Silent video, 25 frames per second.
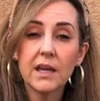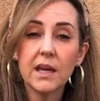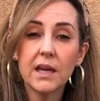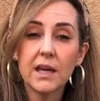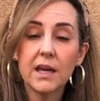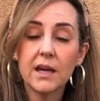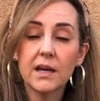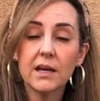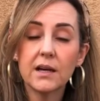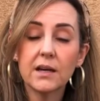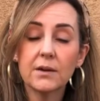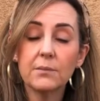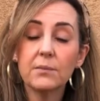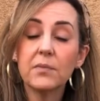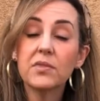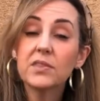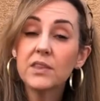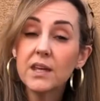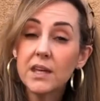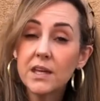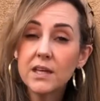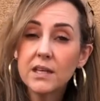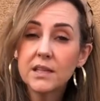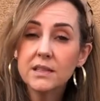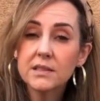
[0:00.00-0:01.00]
um,
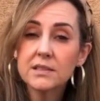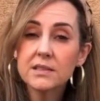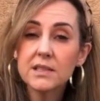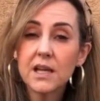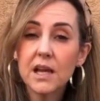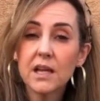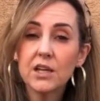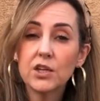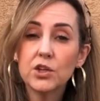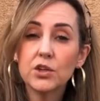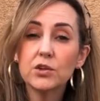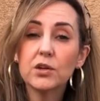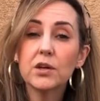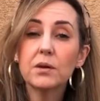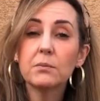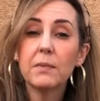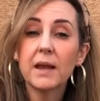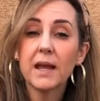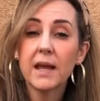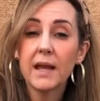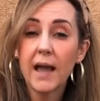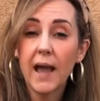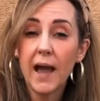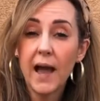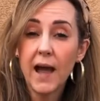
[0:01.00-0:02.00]
things that you can
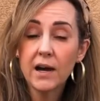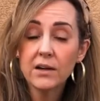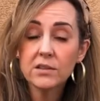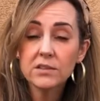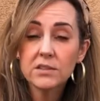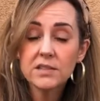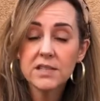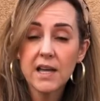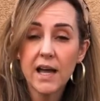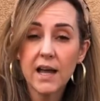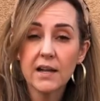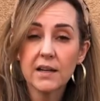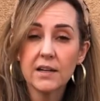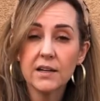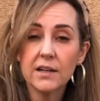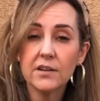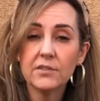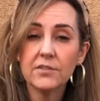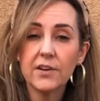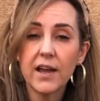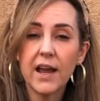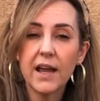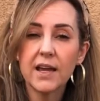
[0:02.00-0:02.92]
make a house out of,